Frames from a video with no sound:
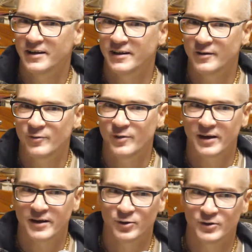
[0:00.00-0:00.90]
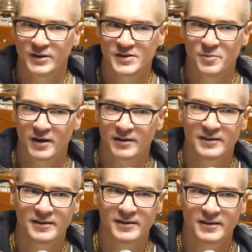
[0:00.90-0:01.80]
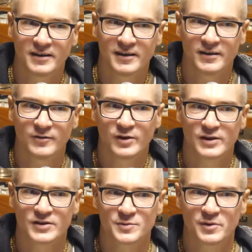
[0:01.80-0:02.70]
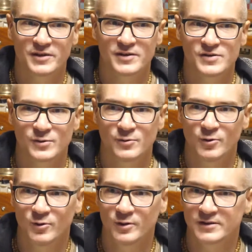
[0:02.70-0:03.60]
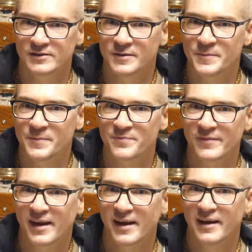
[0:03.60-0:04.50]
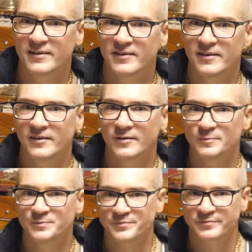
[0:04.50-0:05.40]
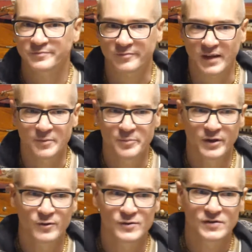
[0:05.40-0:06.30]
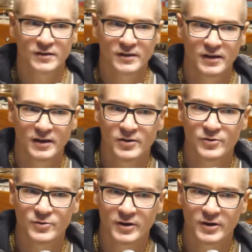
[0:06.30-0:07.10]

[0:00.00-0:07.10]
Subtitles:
we are not this body, we are spirit souls, and because you are